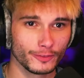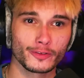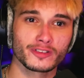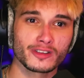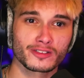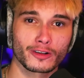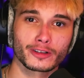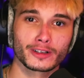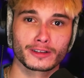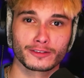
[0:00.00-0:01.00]
Fousey
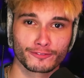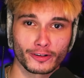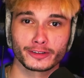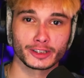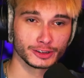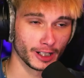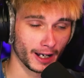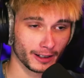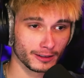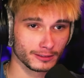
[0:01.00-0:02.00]
started confronting
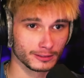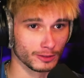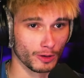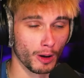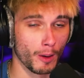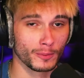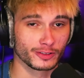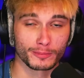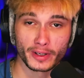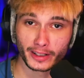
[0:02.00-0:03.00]
Jack
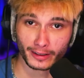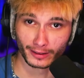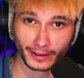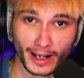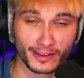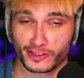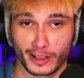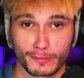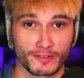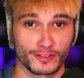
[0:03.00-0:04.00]
almost immediately, asking
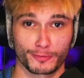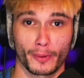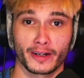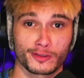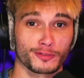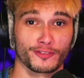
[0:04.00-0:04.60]
him if his pranks were